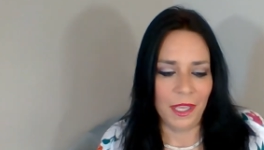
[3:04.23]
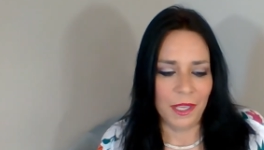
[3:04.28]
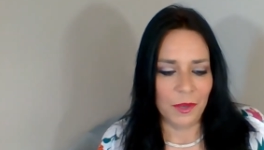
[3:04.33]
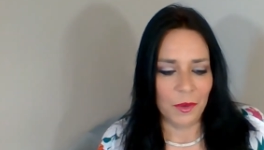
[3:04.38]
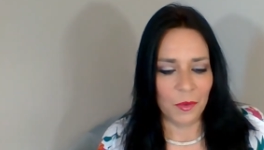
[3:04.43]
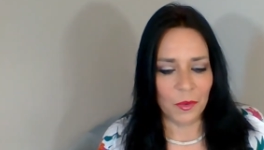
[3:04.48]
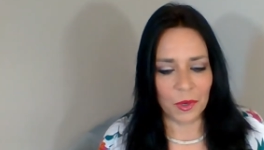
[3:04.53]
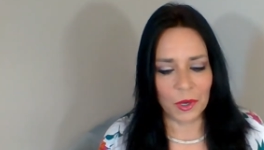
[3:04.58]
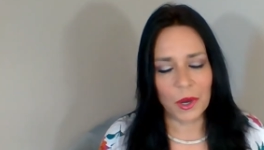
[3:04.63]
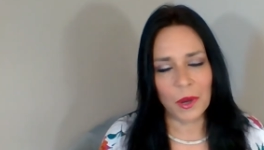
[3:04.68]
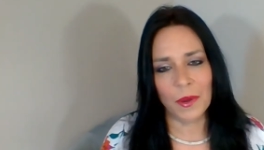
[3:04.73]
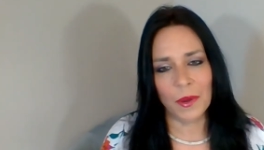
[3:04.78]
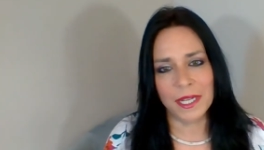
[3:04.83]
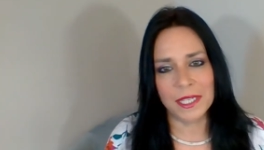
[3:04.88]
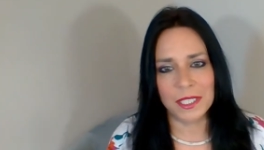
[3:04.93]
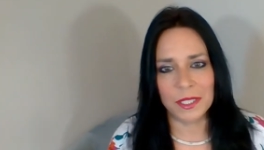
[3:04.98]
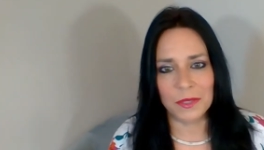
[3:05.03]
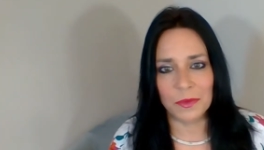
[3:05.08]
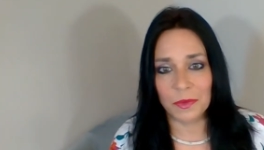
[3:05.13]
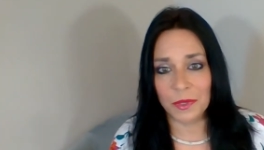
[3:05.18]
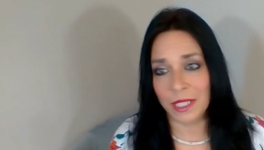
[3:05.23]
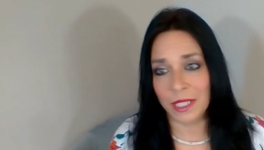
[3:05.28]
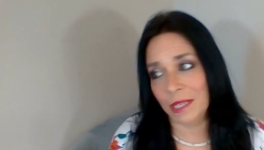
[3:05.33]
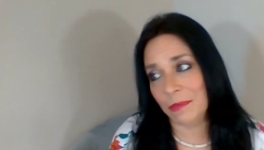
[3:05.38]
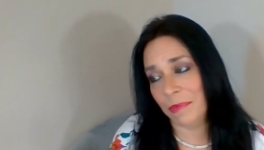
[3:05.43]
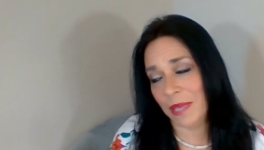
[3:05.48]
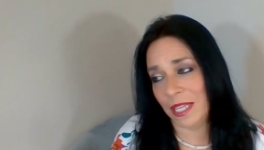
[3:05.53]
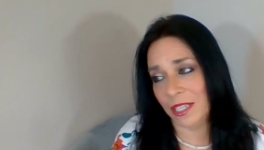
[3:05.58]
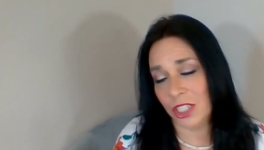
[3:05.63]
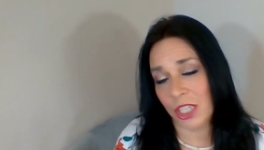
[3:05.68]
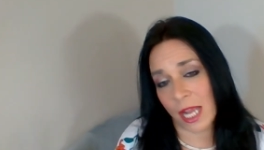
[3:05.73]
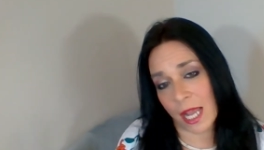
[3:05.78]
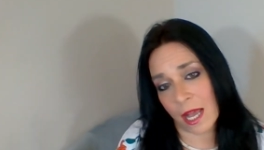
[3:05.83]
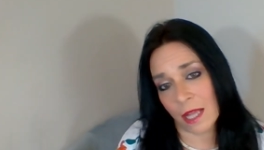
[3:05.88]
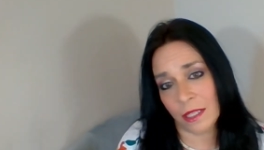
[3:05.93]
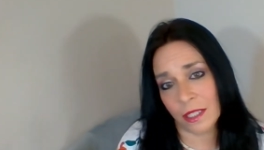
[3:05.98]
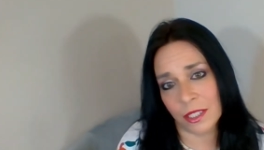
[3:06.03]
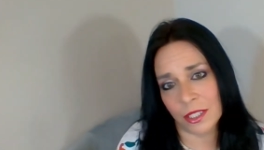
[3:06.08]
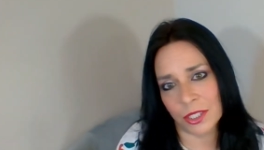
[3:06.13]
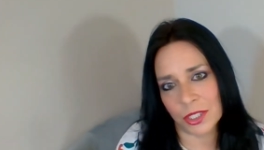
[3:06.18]
we're going to really be
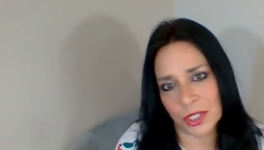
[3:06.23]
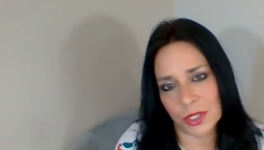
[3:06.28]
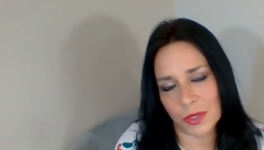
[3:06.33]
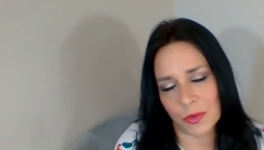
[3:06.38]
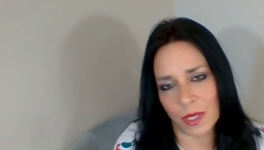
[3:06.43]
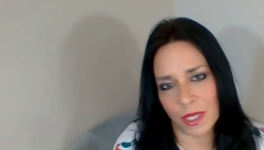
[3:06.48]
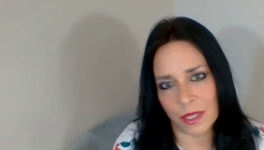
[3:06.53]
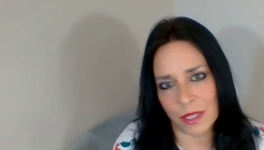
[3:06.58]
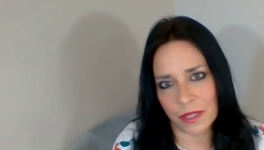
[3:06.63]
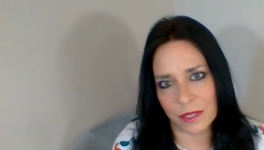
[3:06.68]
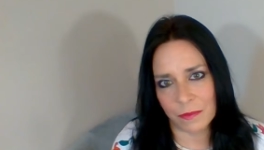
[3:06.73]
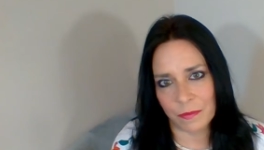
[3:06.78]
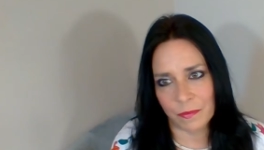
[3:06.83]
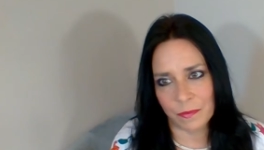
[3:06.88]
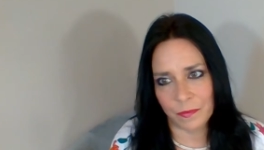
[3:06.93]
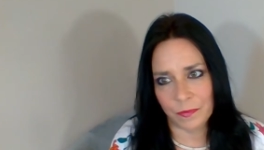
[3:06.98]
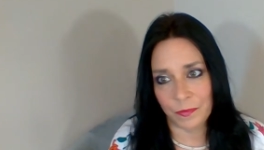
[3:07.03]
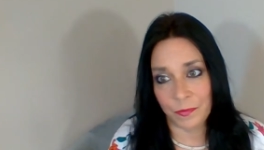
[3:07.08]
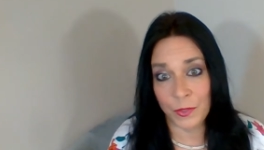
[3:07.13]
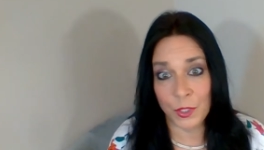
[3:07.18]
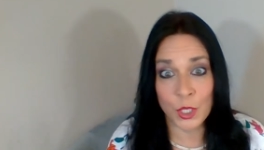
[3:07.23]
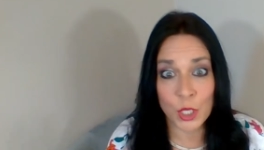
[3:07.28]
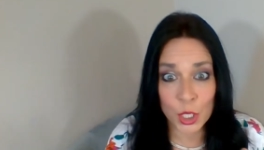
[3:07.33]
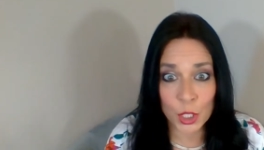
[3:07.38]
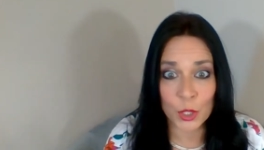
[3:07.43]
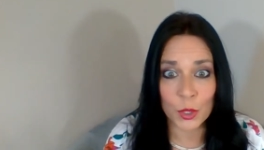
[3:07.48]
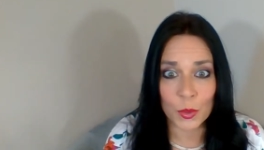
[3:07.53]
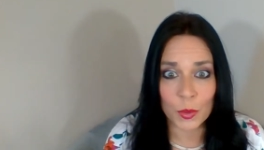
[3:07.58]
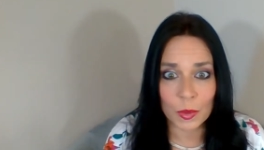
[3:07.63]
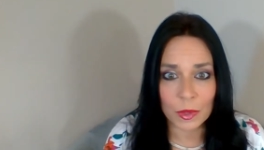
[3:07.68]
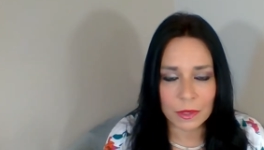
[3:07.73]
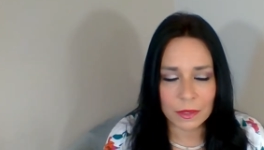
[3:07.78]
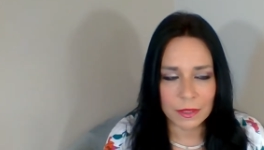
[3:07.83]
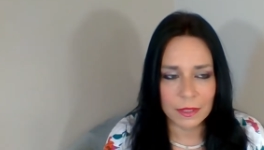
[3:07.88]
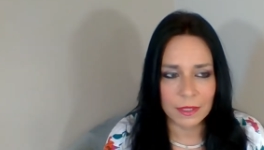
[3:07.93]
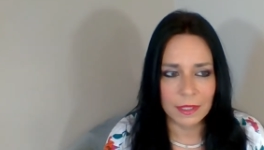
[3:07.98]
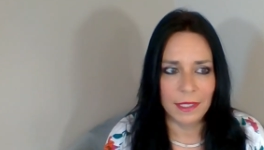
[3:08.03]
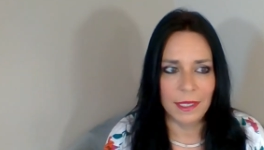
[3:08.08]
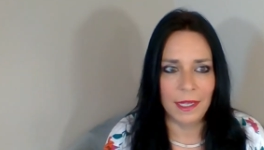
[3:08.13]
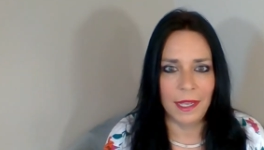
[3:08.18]
challenged with new.
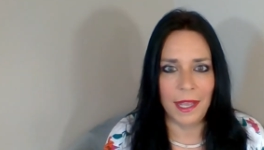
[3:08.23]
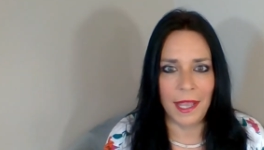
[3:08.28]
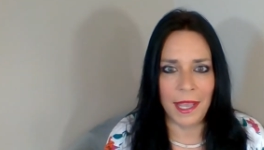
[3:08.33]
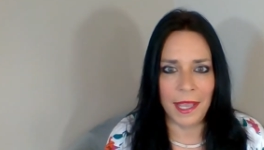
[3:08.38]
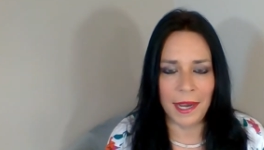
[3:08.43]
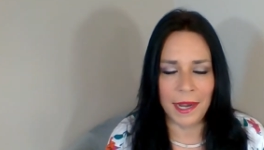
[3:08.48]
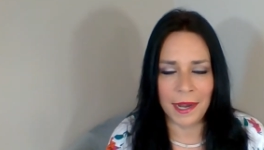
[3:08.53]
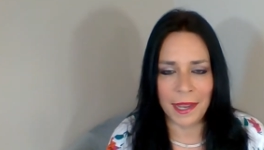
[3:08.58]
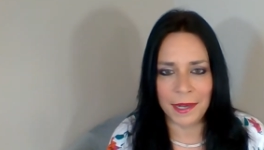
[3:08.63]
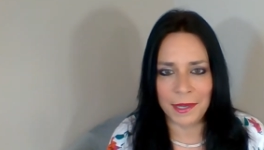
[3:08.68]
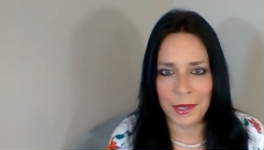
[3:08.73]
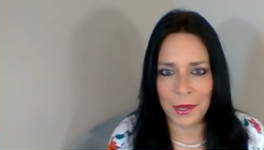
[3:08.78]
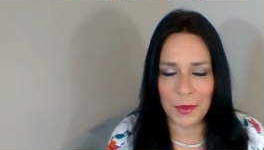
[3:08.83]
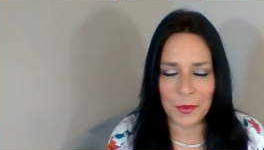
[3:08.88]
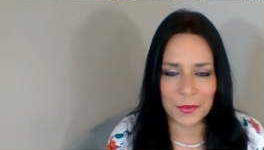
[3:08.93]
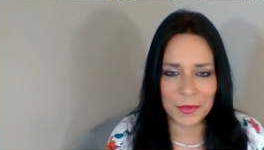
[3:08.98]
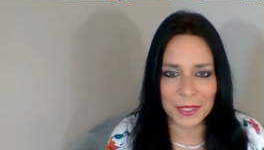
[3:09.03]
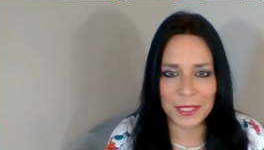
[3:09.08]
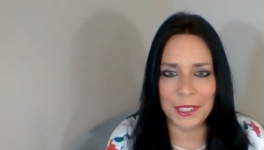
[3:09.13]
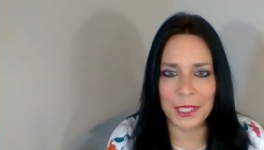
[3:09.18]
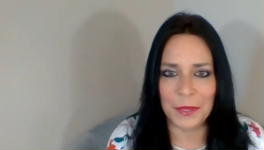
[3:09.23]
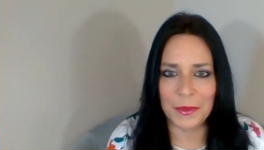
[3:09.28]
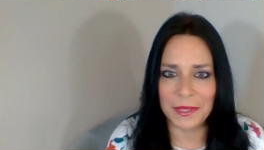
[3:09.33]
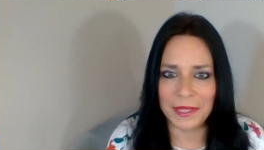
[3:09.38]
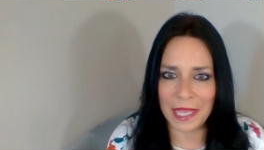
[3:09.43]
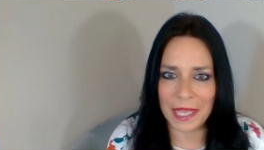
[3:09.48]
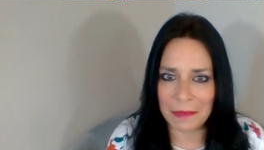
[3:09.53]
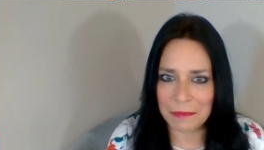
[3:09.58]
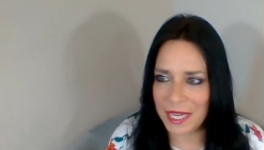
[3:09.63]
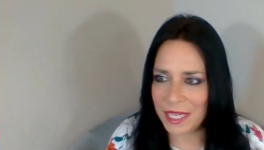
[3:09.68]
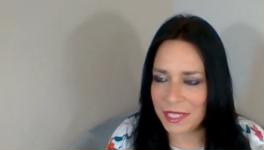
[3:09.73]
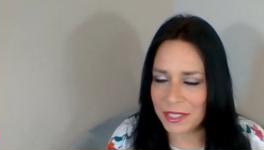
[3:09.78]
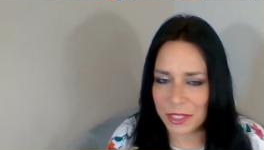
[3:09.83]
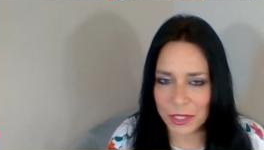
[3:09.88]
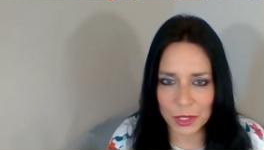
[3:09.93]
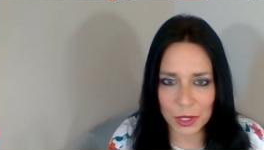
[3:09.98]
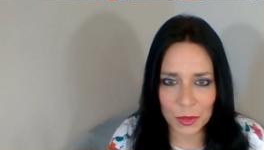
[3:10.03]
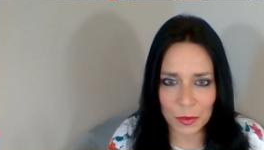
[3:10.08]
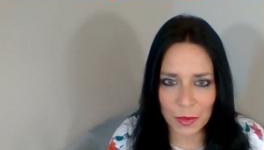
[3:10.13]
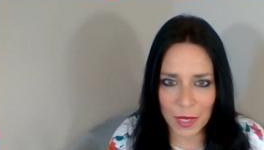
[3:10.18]
And I don't really know what that means.
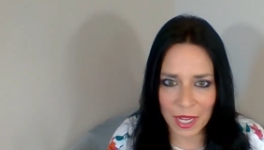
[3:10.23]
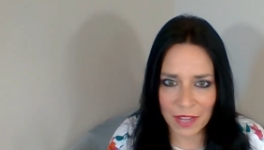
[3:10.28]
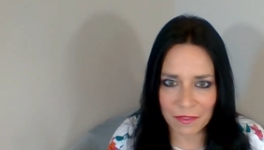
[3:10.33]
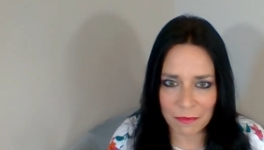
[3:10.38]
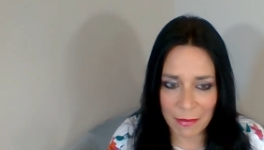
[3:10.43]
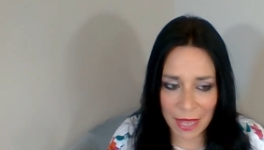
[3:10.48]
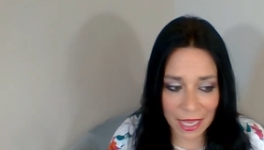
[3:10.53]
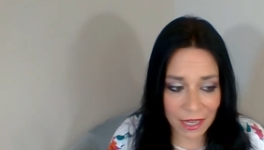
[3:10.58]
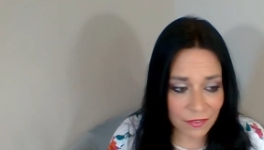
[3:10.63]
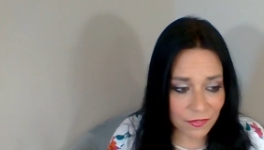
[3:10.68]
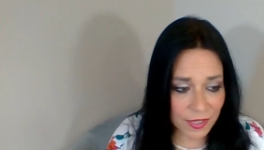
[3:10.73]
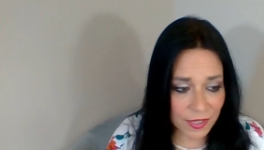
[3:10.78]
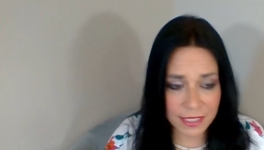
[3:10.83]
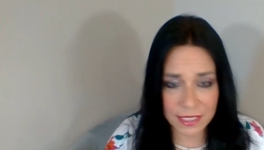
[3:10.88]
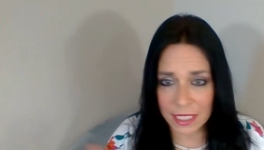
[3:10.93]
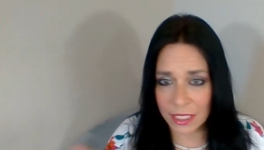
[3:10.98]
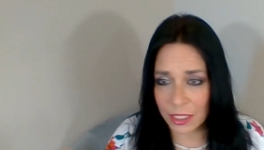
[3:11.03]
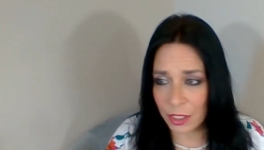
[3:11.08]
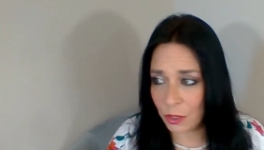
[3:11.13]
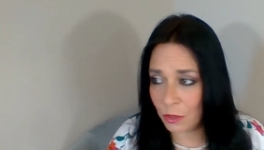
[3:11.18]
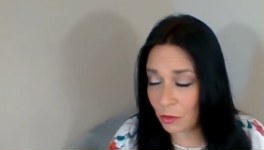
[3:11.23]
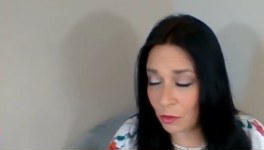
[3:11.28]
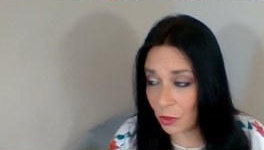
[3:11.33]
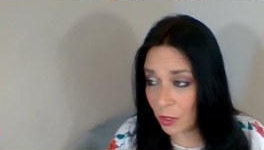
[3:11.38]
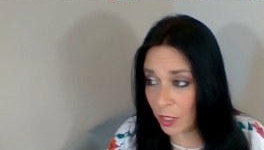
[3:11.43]
New way of manifesting, new